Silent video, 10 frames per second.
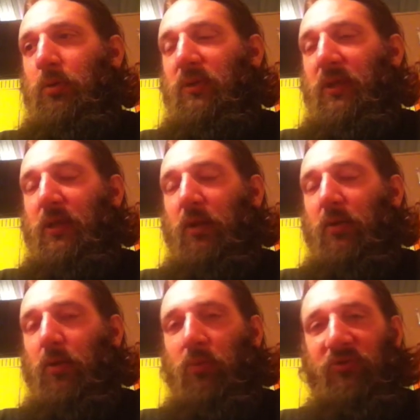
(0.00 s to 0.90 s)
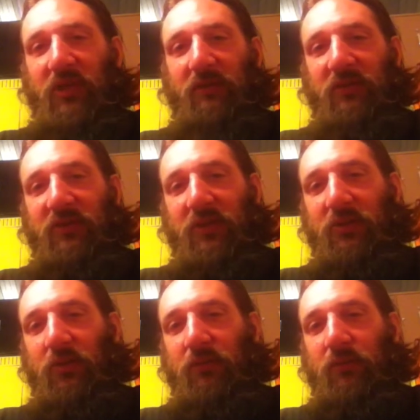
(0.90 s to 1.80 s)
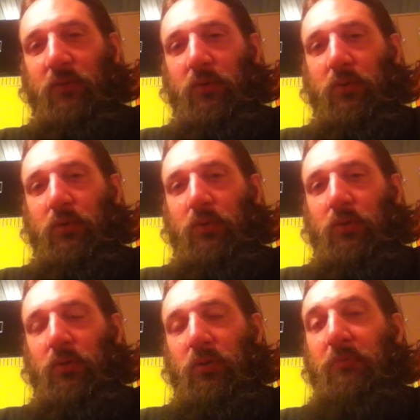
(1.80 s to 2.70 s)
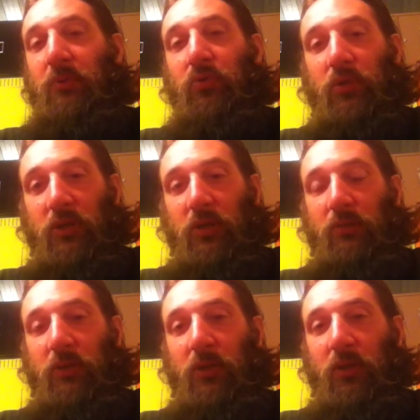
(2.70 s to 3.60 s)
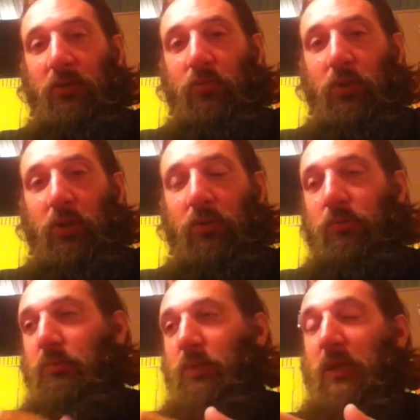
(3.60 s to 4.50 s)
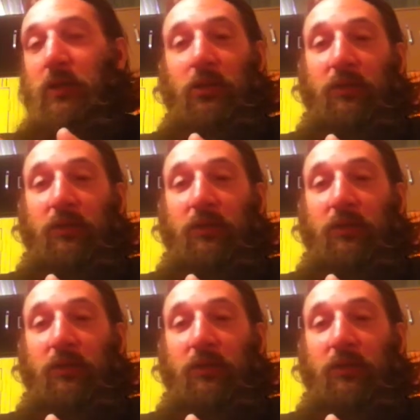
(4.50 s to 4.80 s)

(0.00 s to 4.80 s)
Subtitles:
they almost have a sense of immunity because, well, hey,